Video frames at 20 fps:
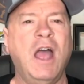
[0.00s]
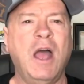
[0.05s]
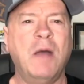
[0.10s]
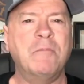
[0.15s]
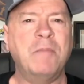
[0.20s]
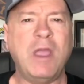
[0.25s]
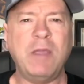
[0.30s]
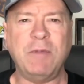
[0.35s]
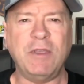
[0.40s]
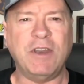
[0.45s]

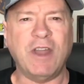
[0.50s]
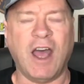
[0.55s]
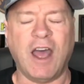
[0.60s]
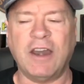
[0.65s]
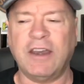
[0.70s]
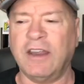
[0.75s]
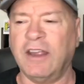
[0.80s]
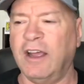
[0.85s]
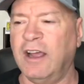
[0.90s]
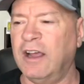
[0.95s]
Maybe
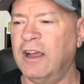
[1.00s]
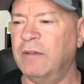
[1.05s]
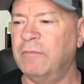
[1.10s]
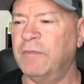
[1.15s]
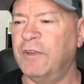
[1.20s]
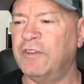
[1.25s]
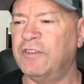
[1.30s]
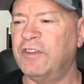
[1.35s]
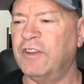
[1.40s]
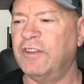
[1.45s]
not. Um,
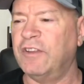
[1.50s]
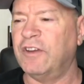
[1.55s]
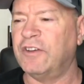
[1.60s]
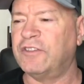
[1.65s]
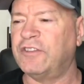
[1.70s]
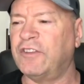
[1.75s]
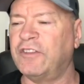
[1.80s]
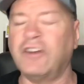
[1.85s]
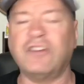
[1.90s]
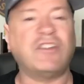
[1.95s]
there's,
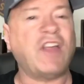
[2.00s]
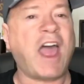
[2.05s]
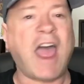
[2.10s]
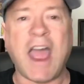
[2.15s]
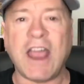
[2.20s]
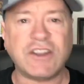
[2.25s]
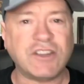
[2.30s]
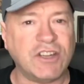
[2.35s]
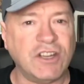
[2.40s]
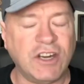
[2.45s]
there's, there's
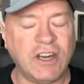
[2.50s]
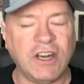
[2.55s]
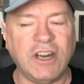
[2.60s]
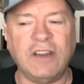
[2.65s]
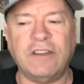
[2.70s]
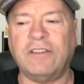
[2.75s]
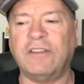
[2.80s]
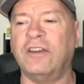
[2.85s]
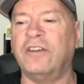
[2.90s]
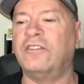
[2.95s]
action in
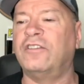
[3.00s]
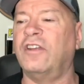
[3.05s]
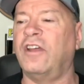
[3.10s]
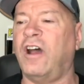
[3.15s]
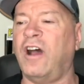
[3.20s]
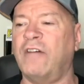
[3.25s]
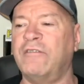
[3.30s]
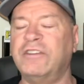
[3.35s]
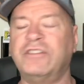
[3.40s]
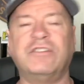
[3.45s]
it. There's
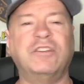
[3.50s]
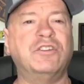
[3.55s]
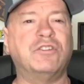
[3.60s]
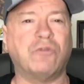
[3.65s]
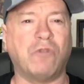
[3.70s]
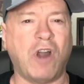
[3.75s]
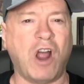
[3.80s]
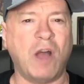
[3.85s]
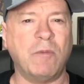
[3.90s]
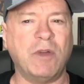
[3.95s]
obviously
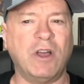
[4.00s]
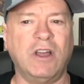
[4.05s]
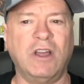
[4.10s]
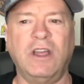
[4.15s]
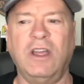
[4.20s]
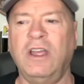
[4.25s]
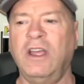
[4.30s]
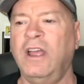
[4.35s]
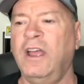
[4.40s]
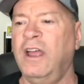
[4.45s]
drama.
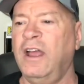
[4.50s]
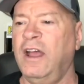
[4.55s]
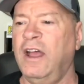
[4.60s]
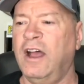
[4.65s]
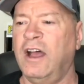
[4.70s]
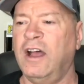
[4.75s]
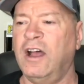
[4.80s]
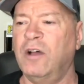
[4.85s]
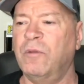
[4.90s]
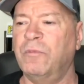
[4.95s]

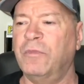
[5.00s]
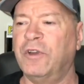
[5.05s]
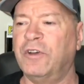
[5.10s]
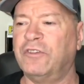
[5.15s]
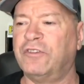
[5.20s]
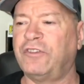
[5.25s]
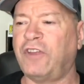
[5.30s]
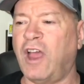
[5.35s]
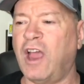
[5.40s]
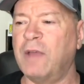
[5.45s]
Um,
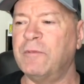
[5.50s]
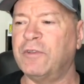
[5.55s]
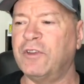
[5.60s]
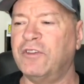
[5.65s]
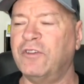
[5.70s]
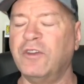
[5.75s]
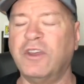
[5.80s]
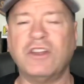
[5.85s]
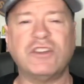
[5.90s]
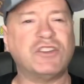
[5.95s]
there's times that
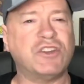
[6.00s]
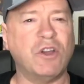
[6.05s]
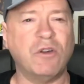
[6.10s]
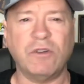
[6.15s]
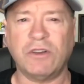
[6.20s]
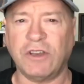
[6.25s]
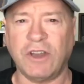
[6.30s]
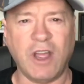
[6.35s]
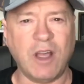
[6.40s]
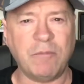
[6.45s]
you get
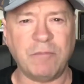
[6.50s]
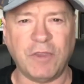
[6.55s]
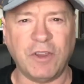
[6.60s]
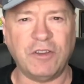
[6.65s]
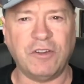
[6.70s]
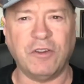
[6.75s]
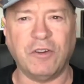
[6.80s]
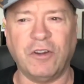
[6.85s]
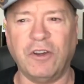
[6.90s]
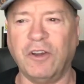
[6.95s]
choked up,
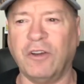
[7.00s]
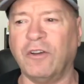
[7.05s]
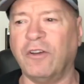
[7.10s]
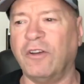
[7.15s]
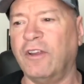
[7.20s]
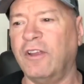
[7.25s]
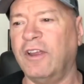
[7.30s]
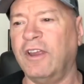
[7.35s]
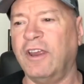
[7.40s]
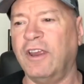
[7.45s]
that you're you're
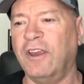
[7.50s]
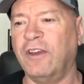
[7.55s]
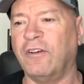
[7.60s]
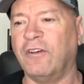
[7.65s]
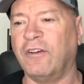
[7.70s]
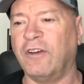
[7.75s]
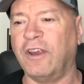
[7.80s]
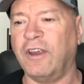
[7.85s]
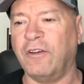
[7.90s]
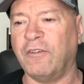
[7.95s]

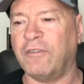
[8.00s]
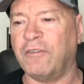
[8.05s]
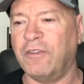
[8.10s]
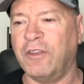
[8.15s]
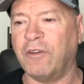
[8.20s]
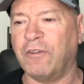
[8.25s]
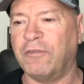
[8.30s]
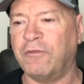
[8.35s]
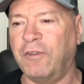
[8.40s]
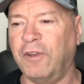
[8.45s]
you're you're
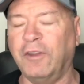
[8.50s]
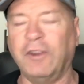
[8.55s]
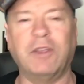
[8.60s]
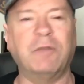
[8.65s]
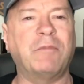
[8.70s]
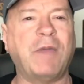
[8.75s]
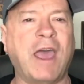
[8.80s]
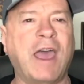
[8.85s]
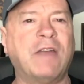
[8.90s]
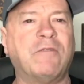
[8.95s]
you're feeling
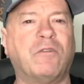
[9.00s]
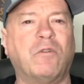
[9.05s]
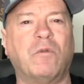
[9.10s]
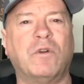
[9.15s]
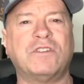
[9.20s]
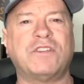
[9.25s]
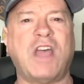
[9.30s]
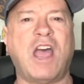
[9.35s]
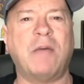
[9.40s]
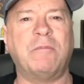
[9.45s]
bad for
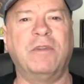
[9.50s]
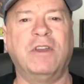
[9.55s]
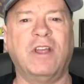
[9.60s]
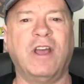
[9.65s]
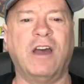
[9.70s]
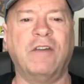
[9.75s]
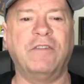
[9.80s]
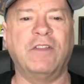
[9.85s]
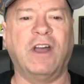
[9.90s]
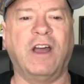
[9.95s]
what's happening
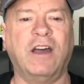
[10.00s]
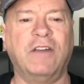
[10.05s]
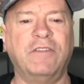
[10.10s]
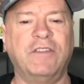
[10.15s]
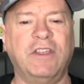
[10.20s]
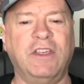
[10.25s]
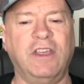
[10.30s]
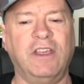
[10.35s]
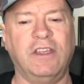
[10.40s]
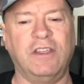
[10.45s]
on on
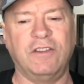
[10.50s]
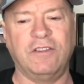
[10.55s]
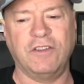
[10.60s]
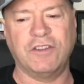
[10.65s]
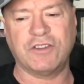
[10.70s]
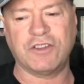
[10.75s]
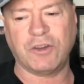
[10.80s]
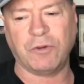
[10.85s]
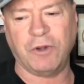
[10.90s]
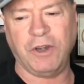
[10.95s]
the the
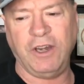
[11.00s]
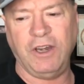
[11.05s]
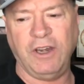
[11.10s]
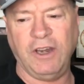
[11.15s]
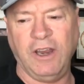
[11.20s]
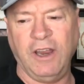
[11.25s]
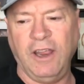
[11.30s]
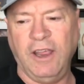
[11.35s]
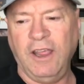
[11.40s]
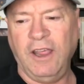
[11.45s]

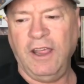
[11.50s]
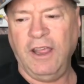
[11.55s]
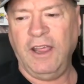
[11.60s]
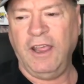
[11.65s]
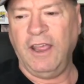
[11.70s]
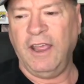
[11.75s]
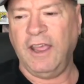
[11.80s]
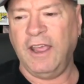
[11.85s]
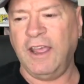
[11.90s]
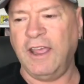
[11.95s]
screen,
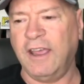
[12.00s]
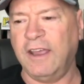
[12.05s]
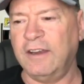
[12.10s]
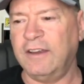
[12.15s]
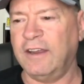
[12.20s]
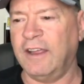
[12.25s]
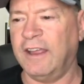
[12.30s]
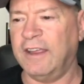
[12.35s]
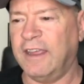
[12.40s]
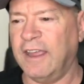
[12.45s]

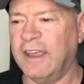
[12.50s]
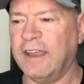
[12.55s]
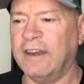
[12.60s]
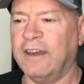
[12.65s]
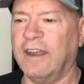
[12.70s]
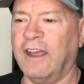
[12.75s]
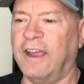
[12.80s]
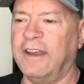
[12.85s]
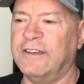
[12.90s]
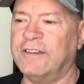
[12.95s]
and again,
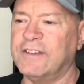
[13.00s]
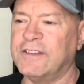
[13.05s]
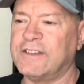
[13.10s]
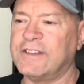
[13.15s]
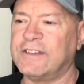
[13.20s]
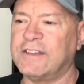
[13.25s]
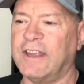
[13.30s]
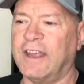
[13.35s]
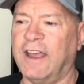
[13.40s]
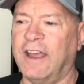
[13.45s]
I
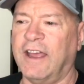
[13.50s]
just